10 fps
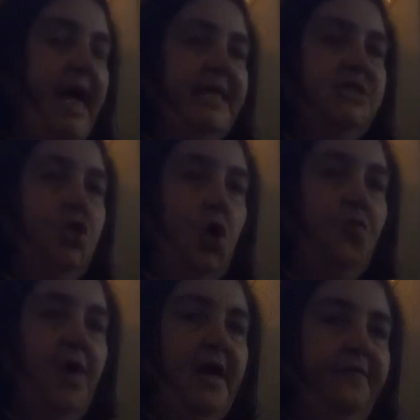has no
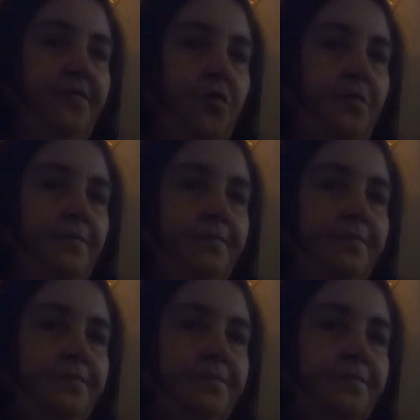rainfall,
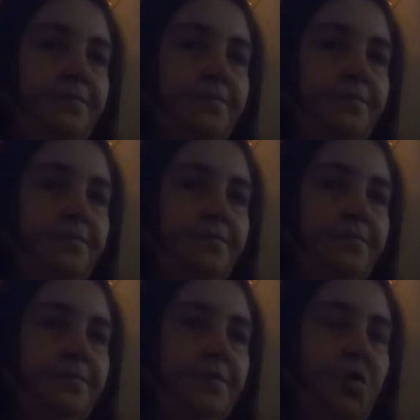
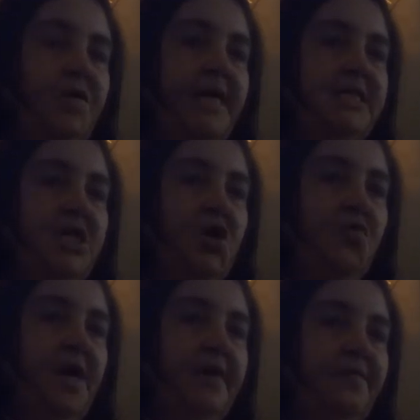or next to no
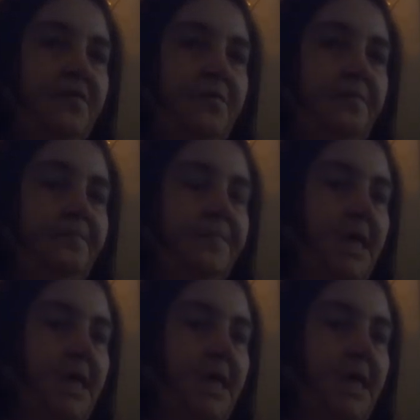rainfall,